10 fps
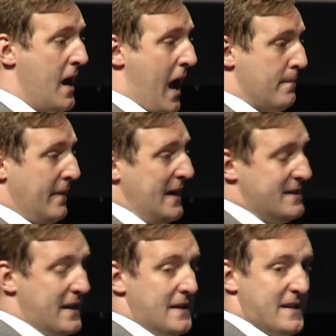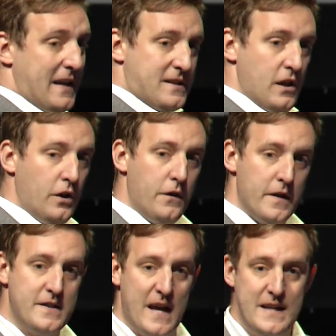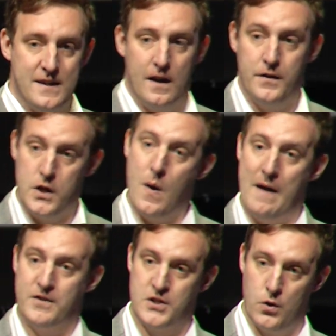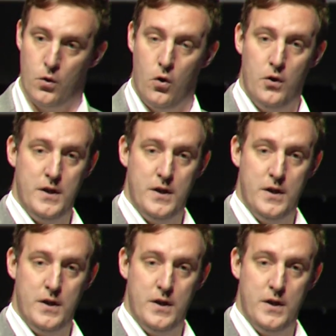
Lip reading: And Macy takes a look at the data that you have stored